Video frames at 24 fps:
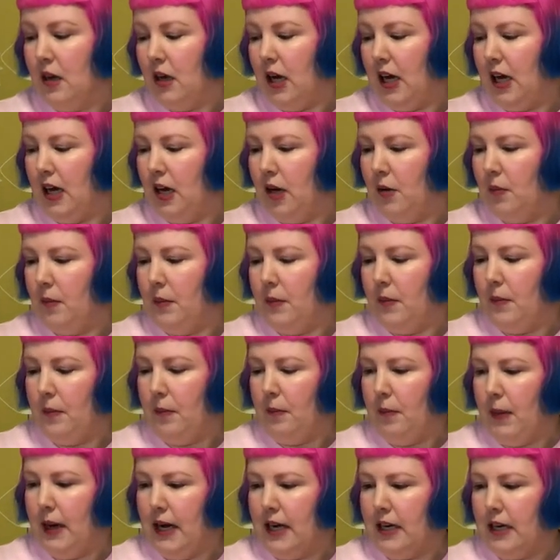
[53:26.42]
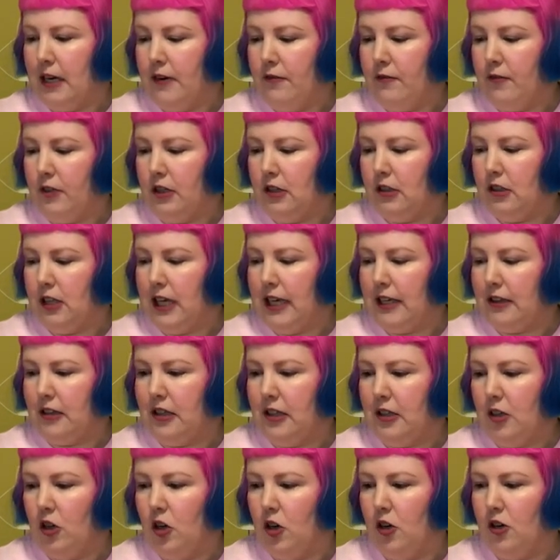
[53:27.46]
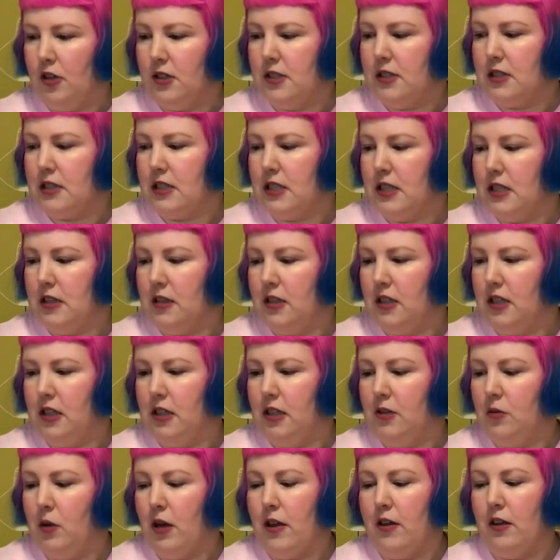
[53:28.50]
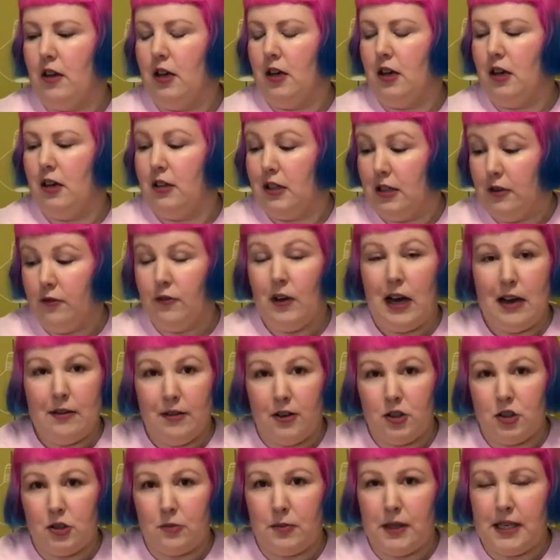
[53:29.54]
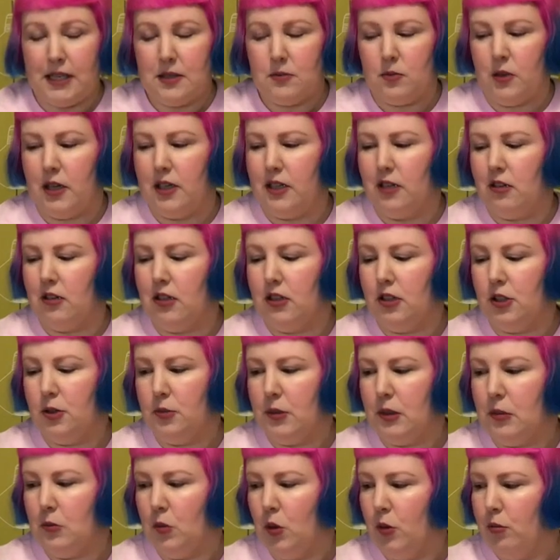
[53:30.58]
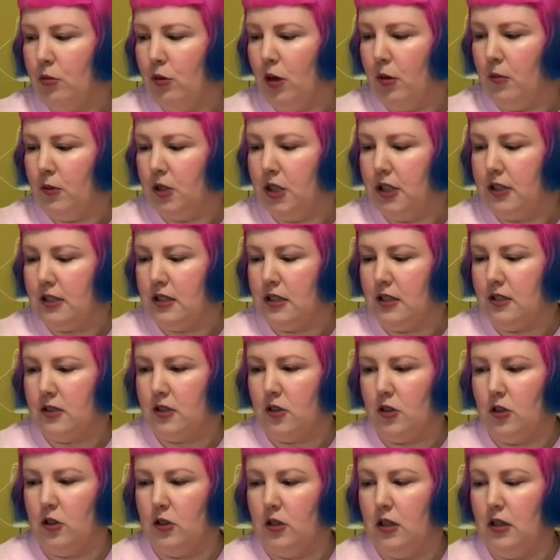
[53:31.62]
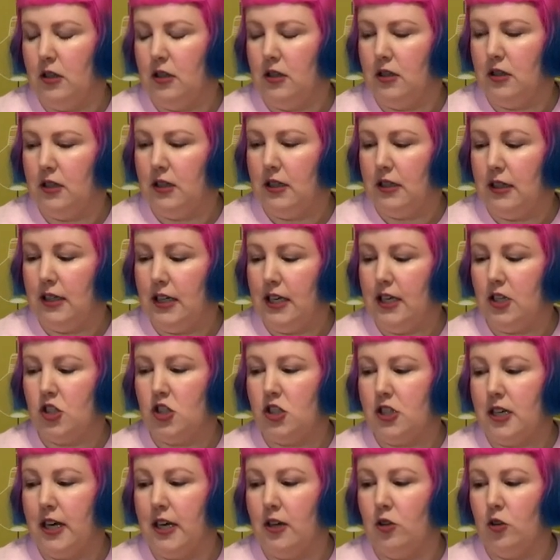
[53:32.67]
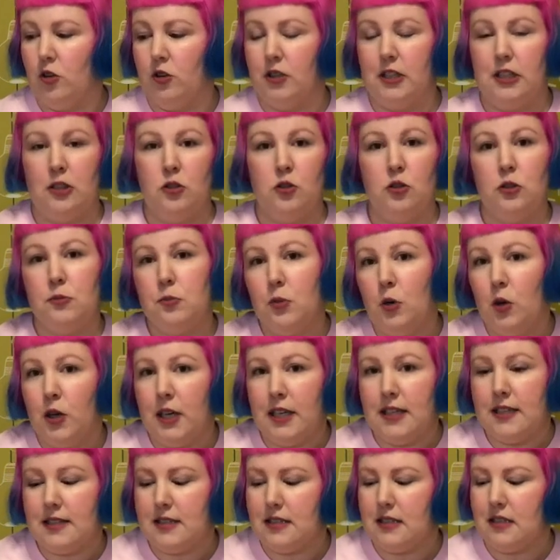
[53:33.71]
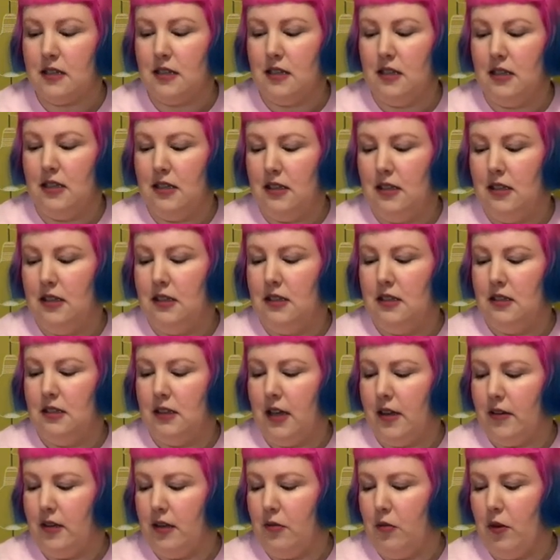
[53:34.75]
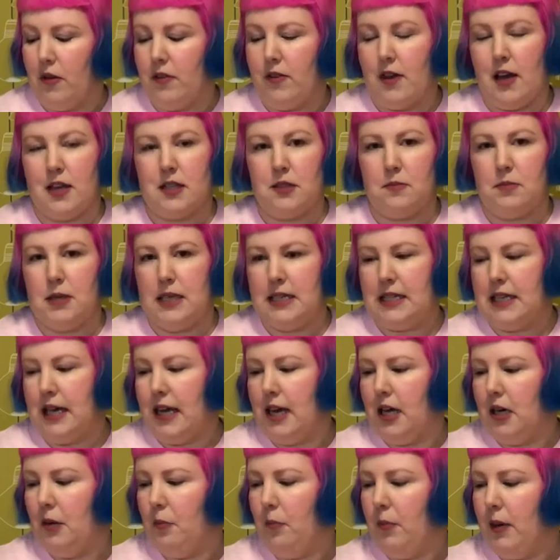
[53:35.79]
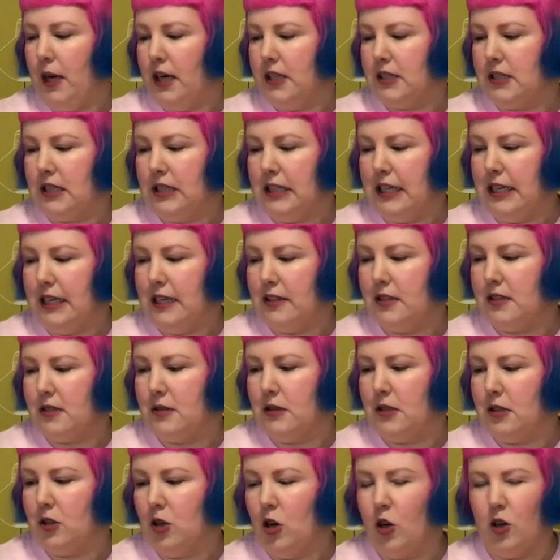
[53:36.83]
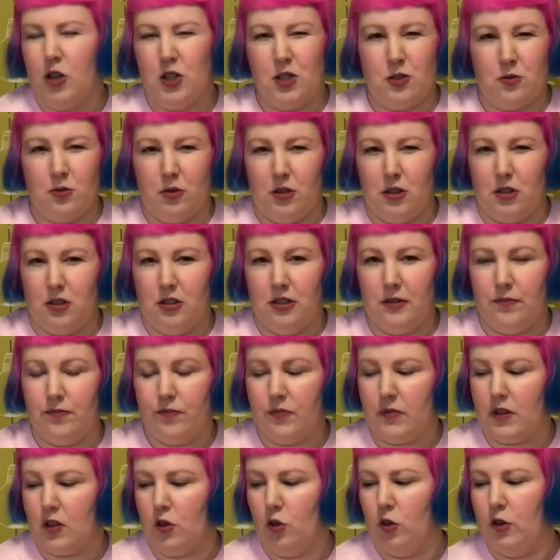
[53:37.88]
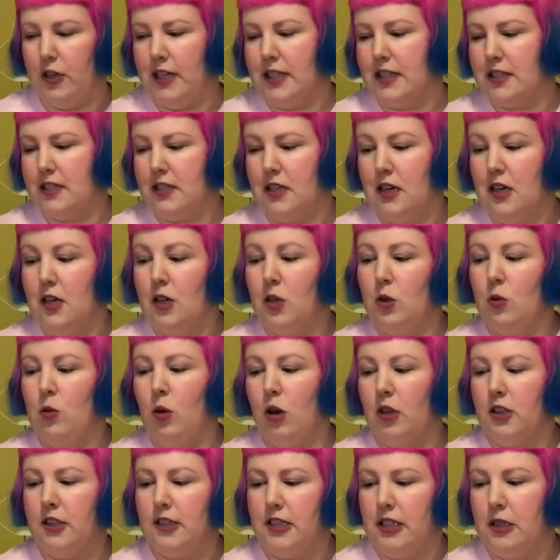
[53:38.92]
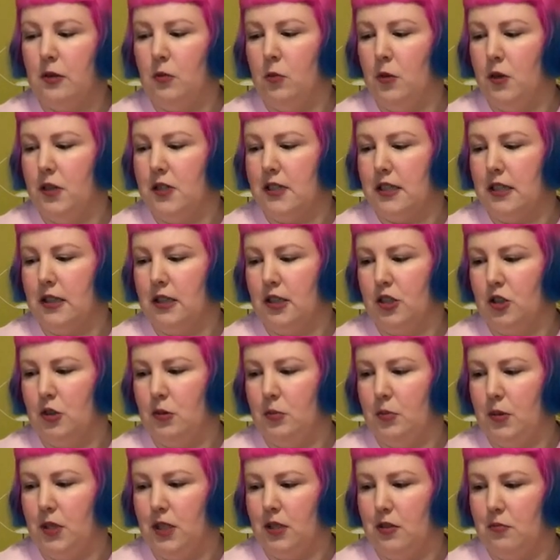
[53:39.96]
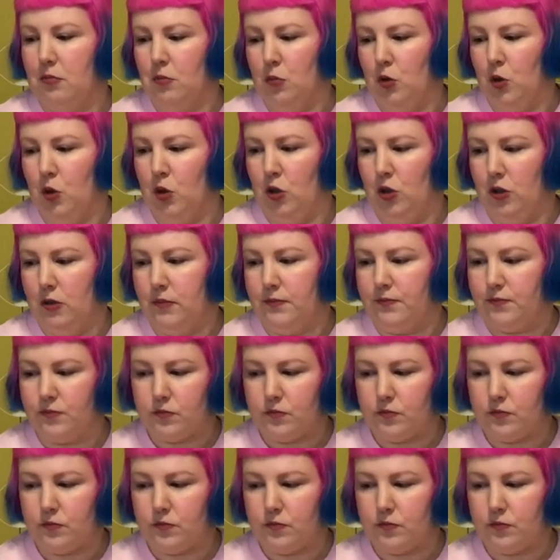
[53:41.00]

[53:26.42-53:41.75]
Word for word: Um, but I feel like the cons in the one, uh, the 500 piece one are a little bit more prominent. So it shared all the good points that the 1000 piece had, but its cons were, or its quality was a little bit more